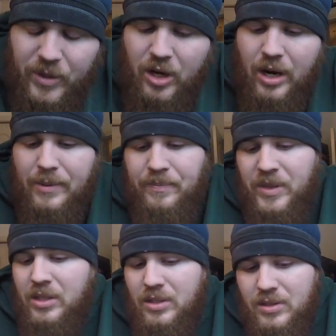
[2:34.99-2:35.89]
Alright,
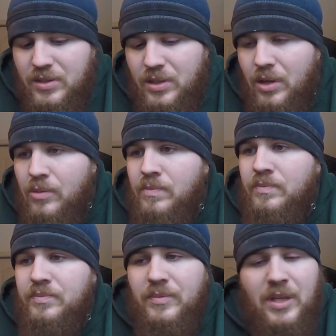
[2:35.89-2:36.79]
so,
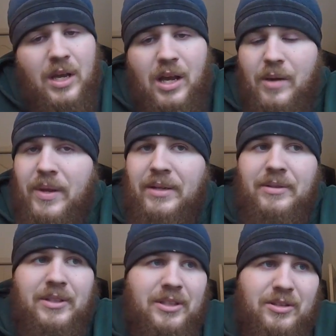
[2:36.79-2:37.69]
I
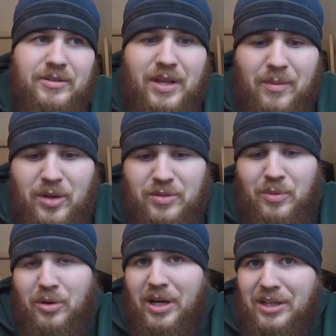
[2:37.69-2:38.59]
mean, there's not much
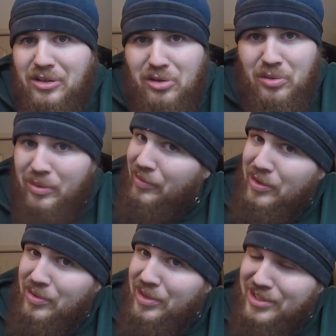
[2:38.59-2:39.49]
more I can do to
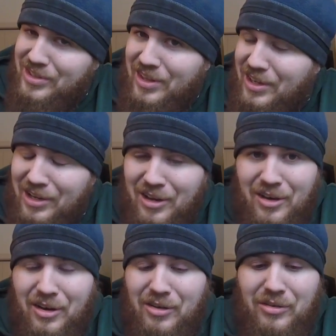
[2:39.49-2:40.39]
review this thing
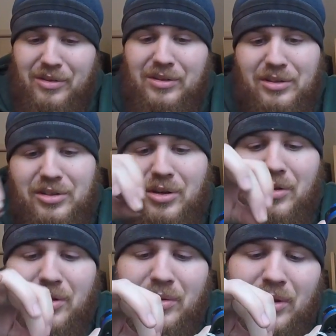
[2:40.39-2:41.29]
other than to show
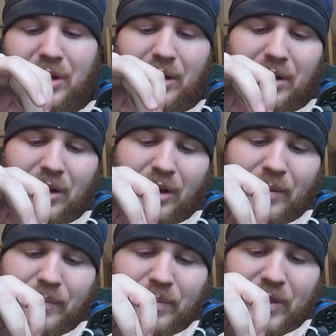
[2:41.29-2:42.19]
you.
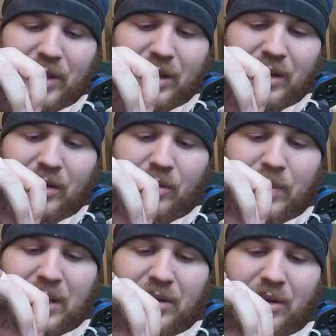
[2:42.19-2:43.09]
And it'll
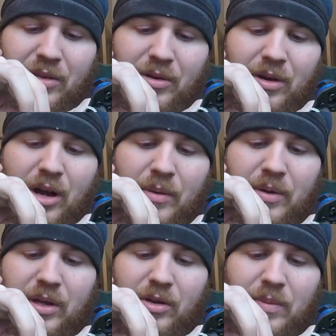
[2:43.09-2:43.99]
be
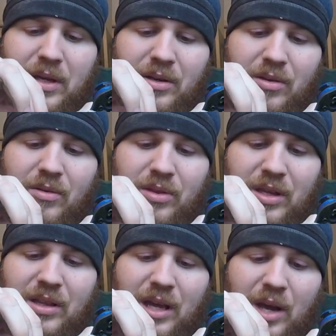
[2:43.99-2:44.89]
another
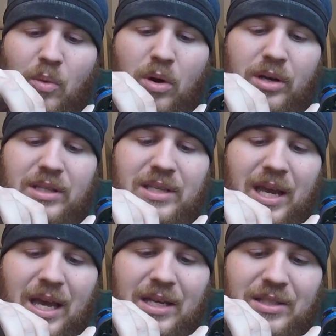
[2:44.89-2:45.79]
thing that I want to
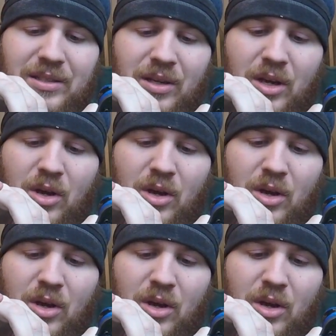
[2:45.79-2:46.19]
test